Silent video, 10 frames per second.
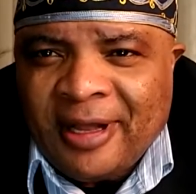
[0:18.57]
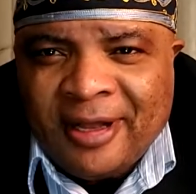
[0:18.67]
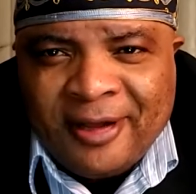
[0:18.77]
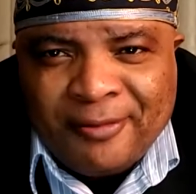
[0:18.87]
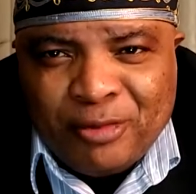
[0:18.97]

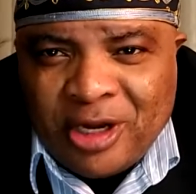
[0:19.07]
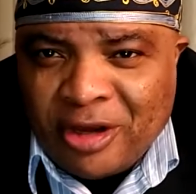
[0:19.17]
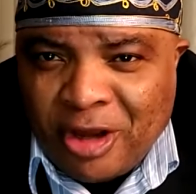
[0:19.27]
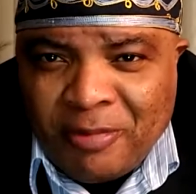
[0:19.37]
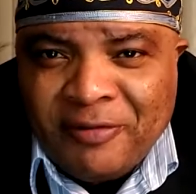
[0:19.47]
We're
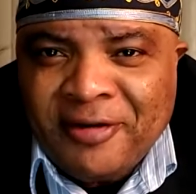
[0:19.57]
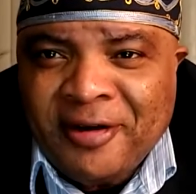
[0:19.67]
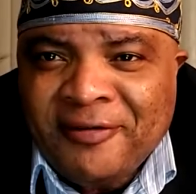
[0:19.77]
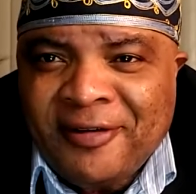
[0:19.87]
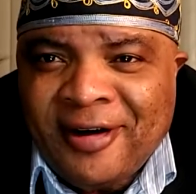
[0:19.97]
coming
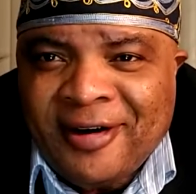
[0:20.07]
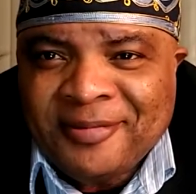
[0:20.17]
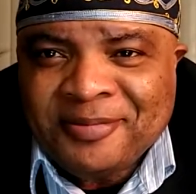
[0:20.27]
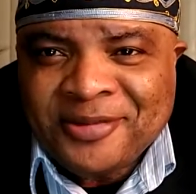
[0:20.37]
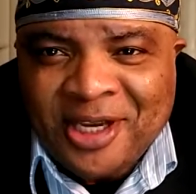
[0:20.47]
very far.
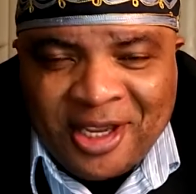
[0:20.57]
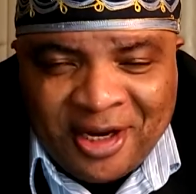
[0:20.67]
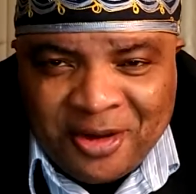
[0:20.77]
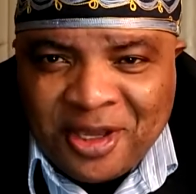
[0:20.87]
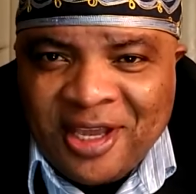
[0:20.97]
Take a
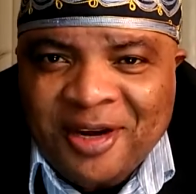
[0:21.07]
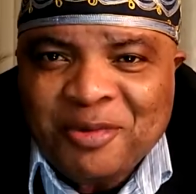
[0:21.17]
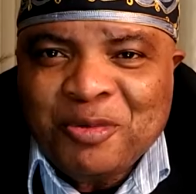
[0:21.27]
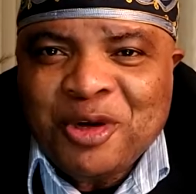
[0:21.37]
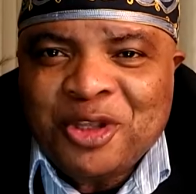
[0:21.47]
look at
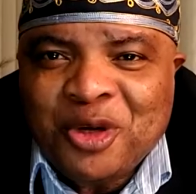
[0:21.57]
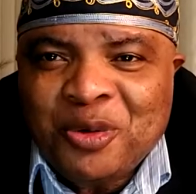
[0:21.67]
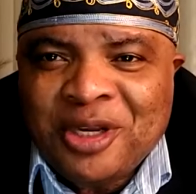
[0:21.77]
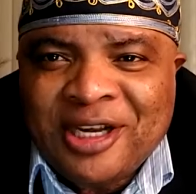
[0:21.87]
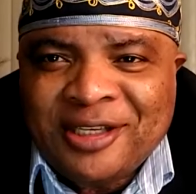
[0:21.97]
what we're
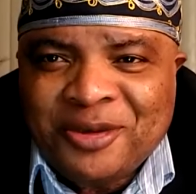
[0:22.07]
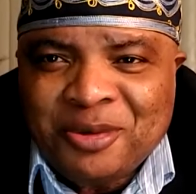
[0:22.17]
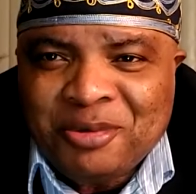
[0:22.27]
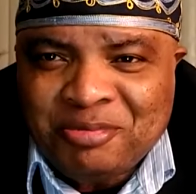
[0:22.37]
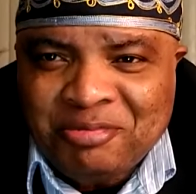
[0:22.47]
doing, and
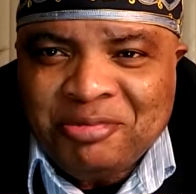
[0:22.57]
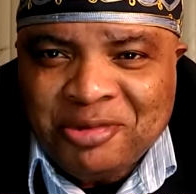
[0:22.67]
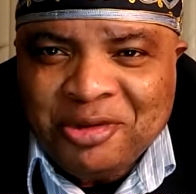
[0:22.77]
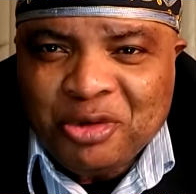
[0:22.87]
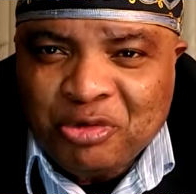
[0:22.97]
you'll
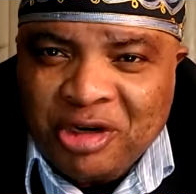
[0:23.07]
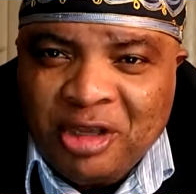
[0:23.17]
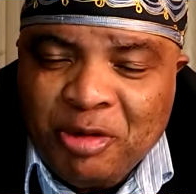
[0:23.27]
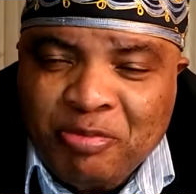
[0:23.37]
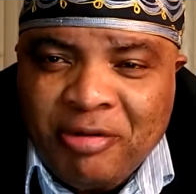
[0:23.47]

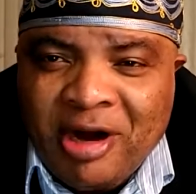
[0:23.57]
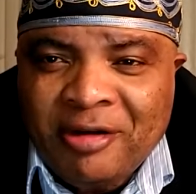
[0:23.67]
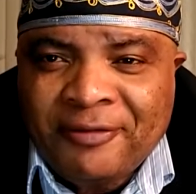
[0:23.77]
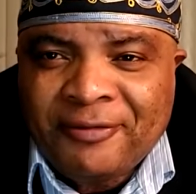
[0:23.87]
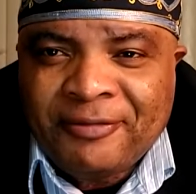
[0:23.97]
really be
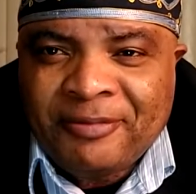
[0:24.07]
proud of